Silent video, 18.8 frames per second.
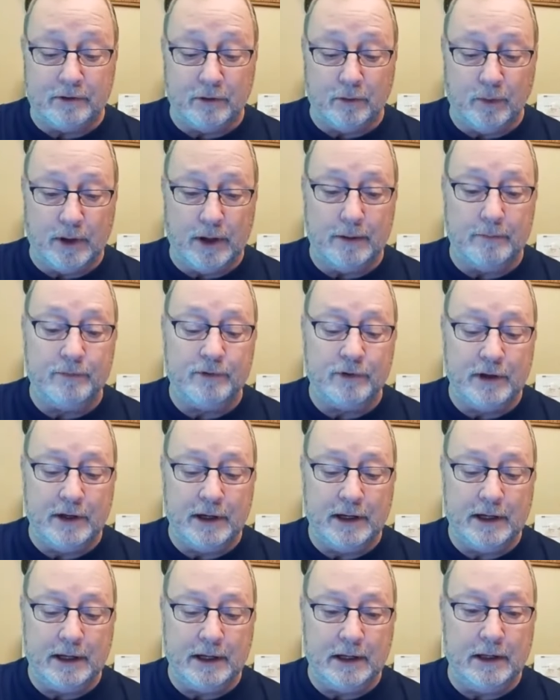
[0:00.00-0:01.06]
it to what I'm
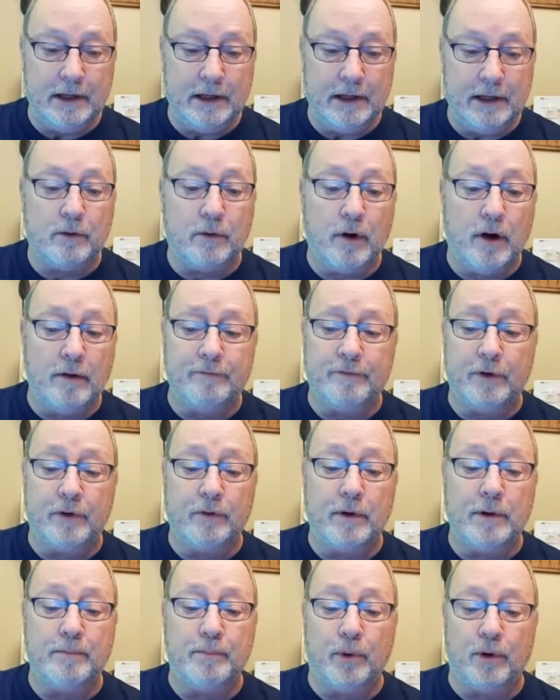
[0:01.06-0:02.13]
seeing in the Cromford
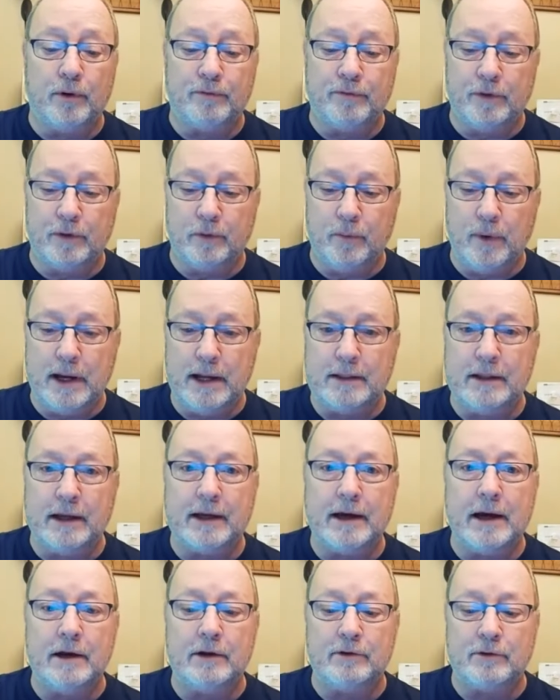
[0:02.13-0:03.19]
report for the week. They
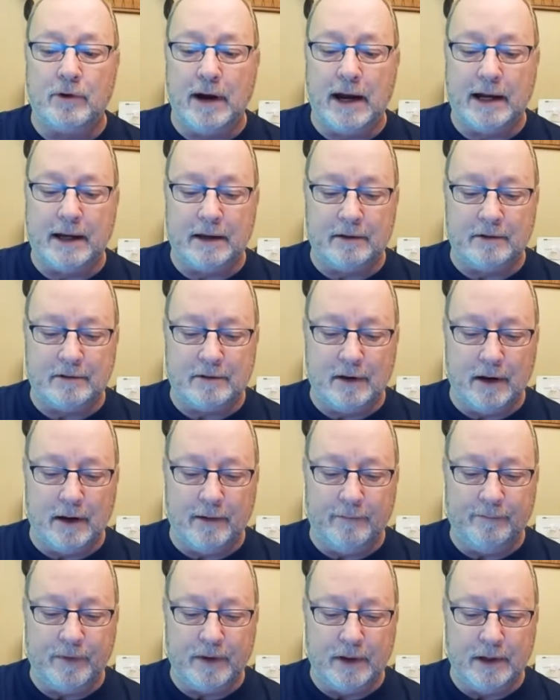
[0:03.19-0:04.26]
kind of track it,
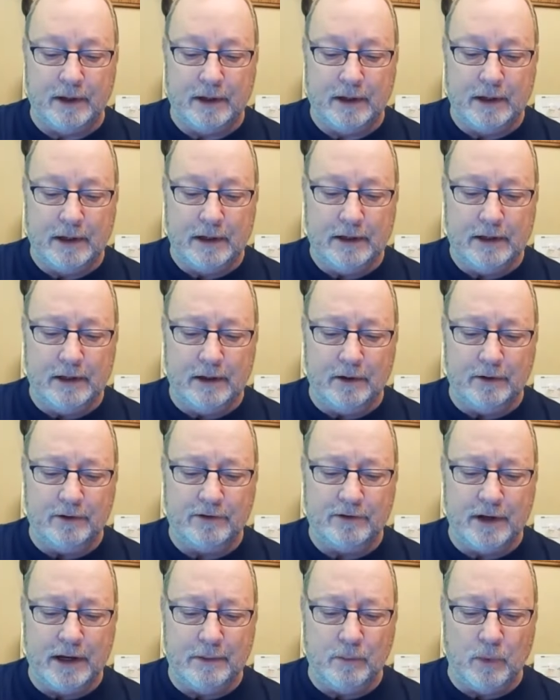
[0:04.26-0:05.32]
uh, you know, the
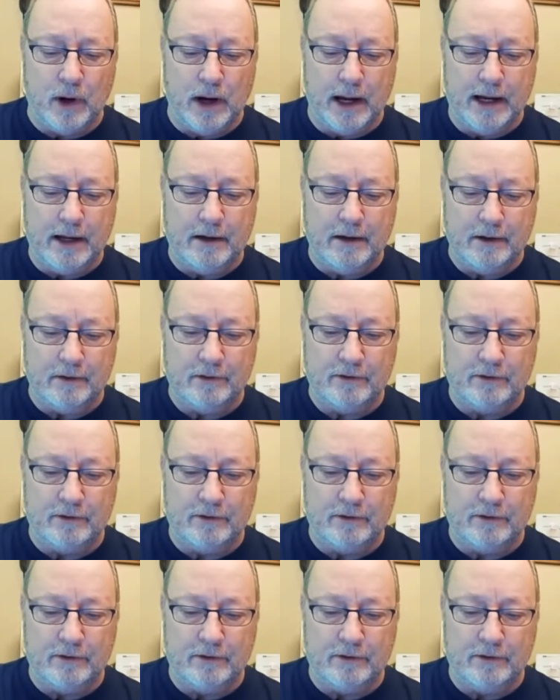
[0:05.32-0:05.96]
same way.